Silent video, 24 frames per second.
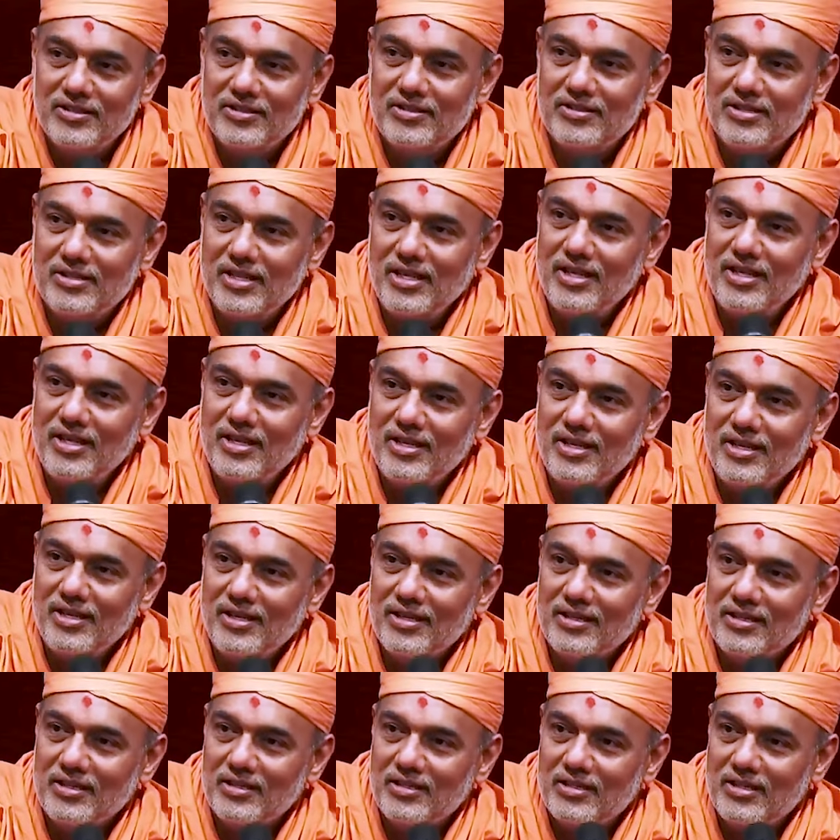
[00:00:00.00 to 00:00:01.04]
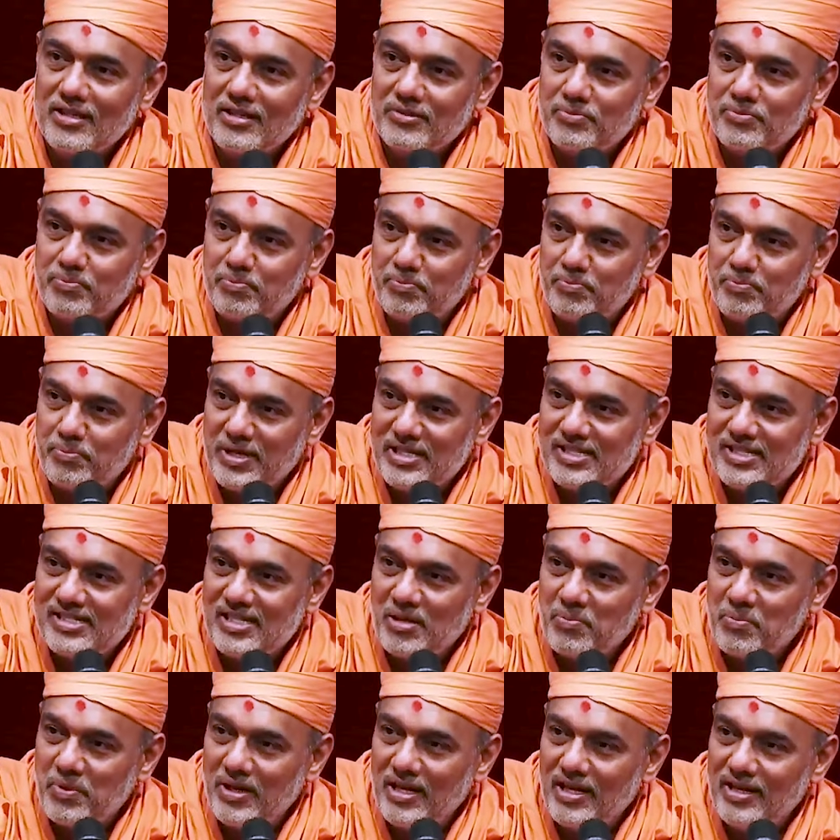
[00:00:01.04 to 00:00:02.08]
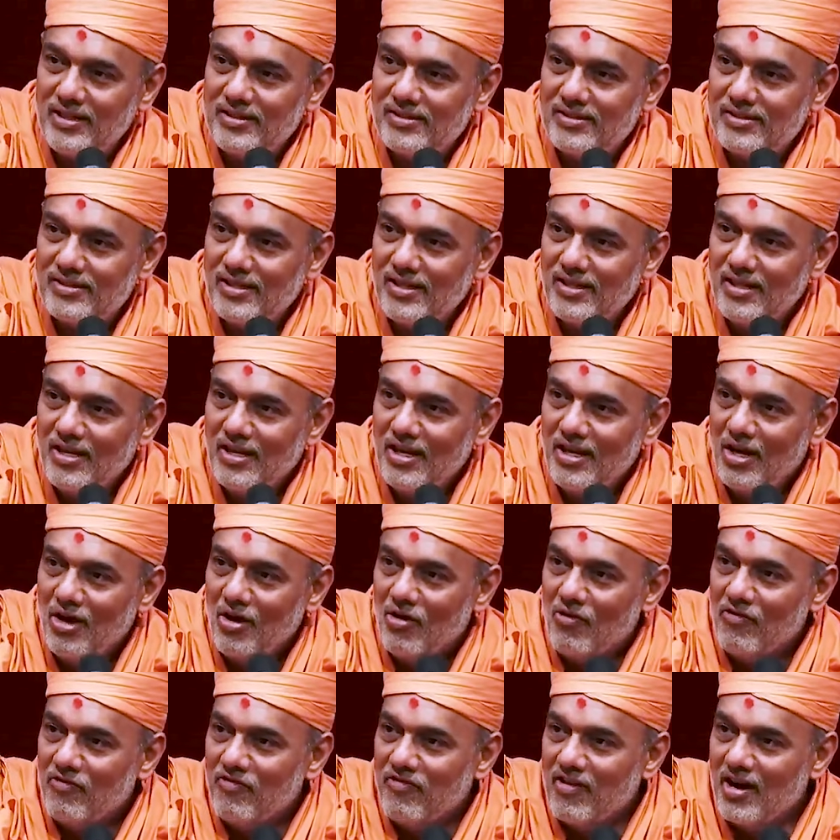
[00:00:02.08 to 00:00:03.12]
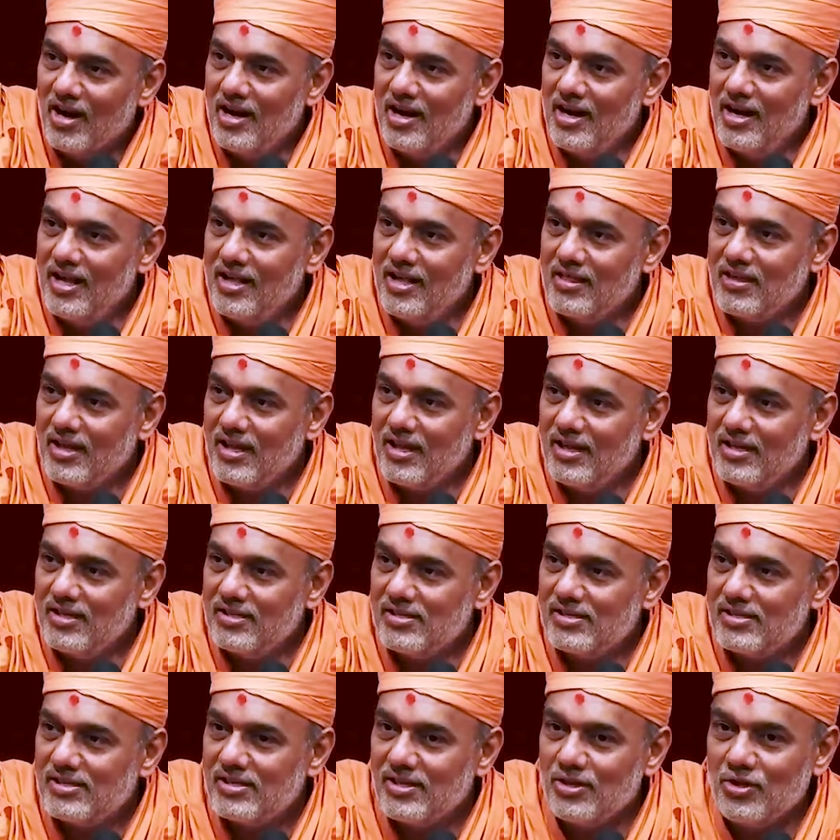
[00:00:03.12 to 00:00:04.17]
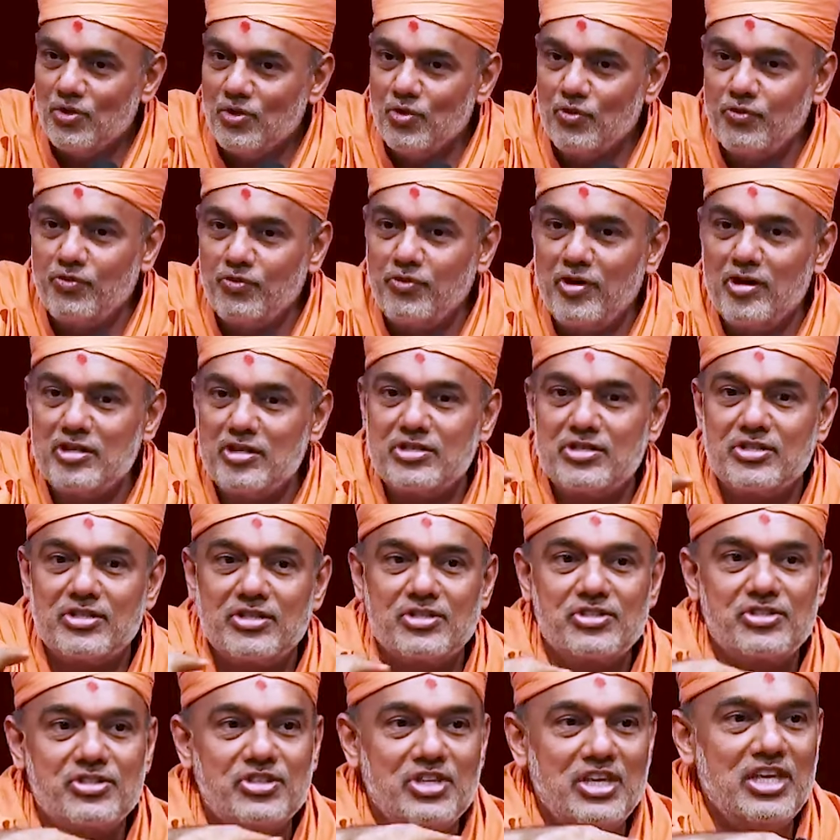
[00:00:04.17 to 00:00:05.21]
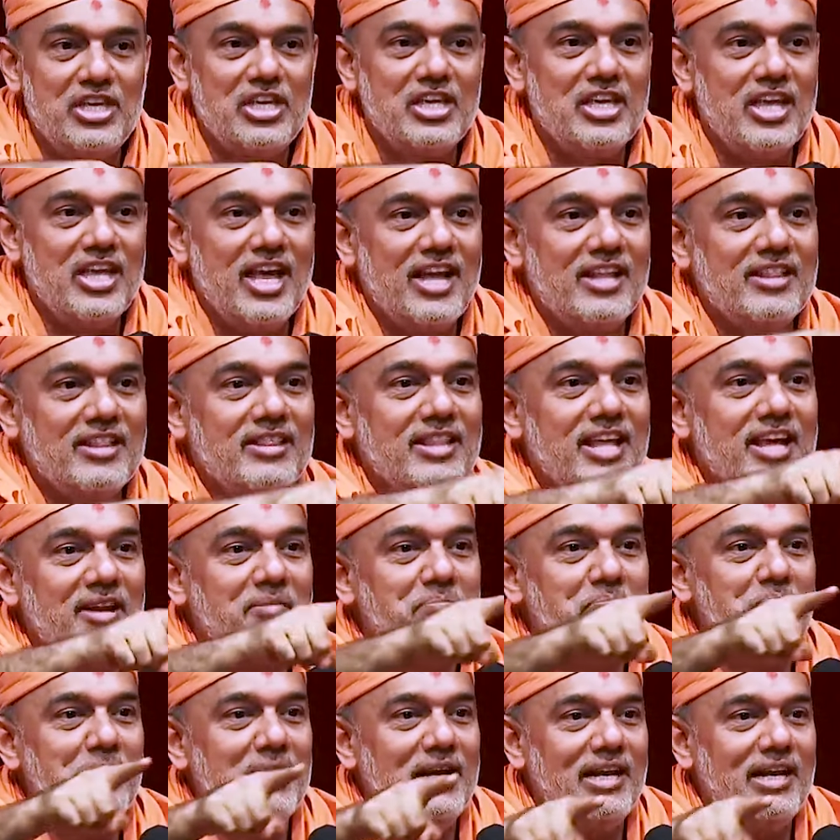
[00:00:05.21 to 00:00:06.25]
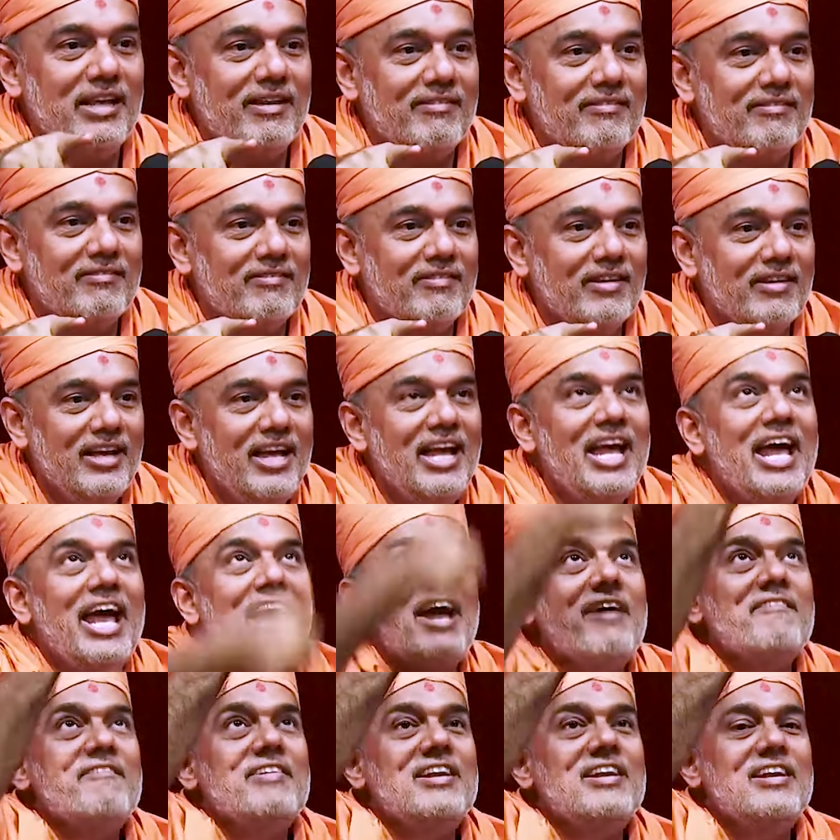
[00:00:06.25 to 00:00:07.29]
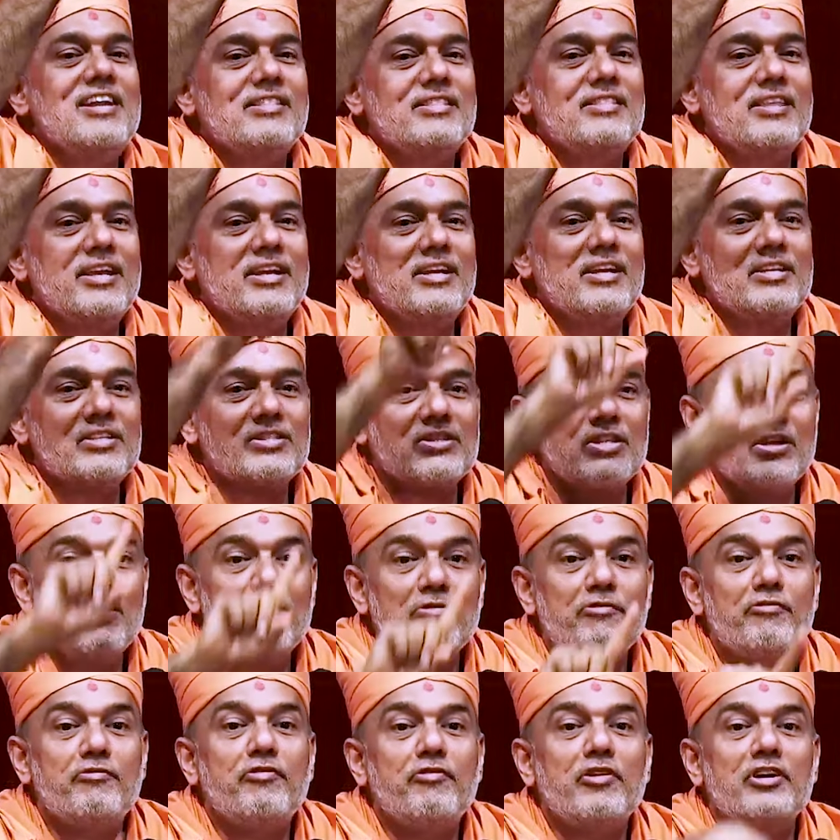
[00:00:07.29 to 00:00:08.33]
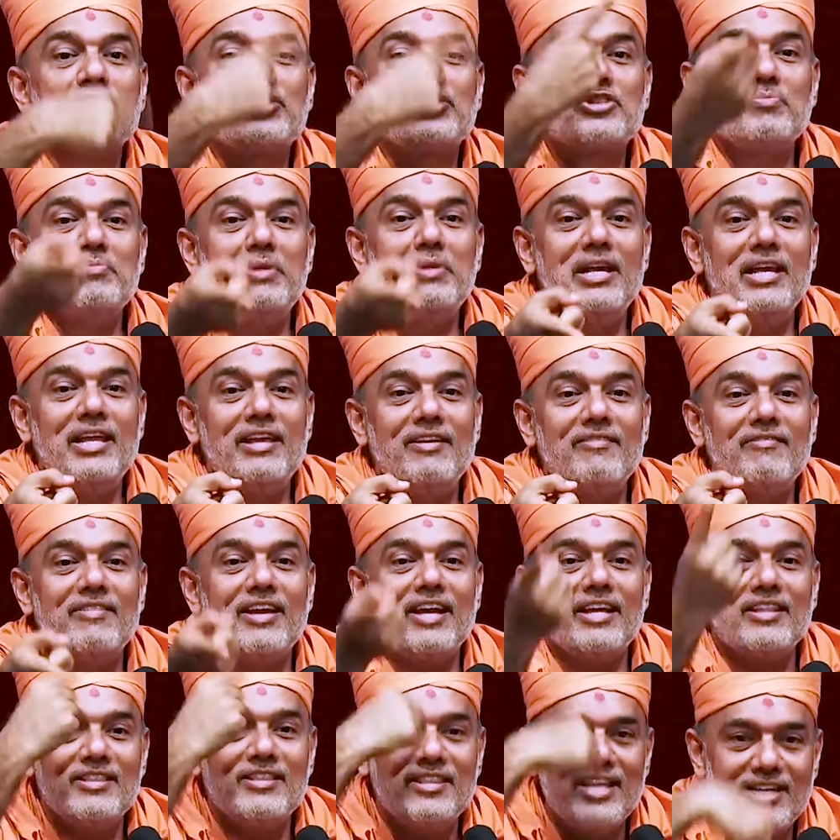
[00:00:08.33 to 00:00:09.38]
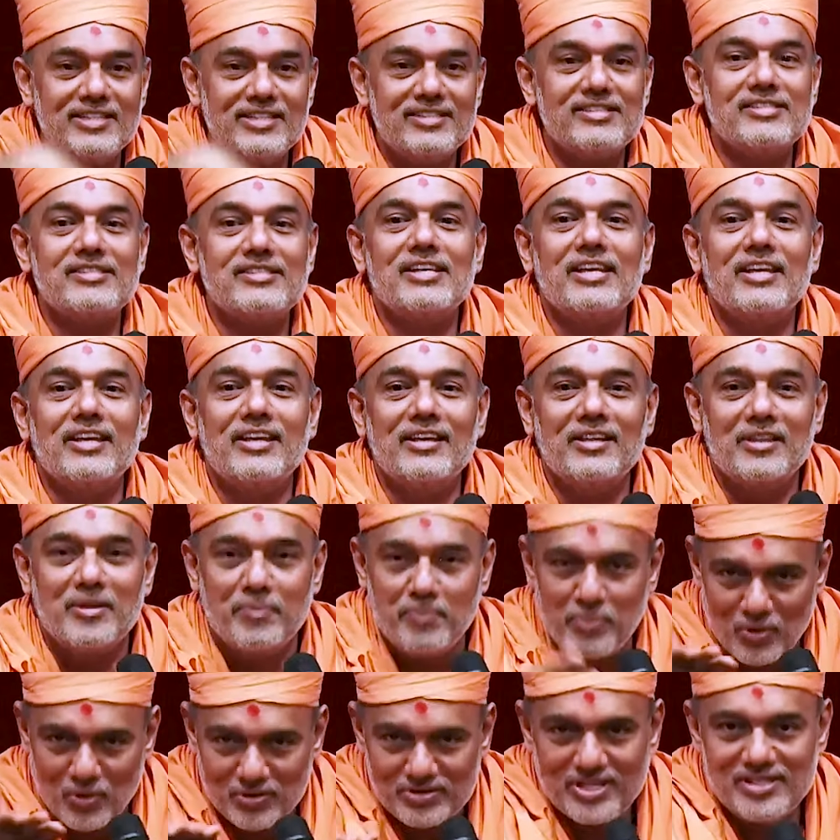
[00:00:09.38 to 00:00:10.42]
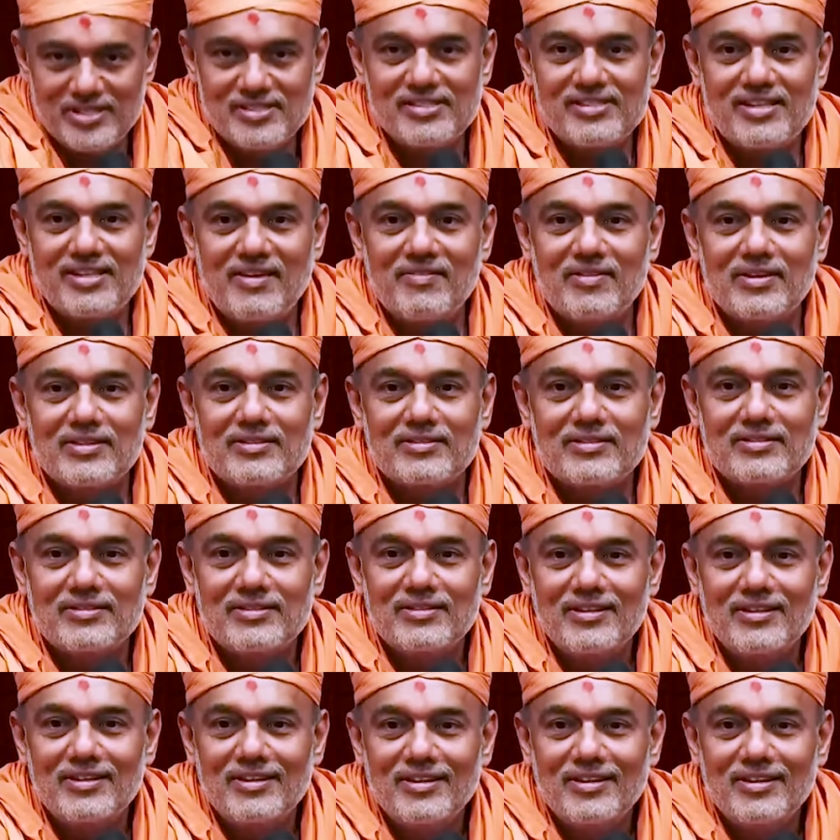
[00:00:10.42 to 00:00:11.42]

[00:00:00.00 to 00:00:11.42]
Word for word: See, the principle is Worldly things you first see and then believe. Heavenly things first believe and then see. The process is reversed.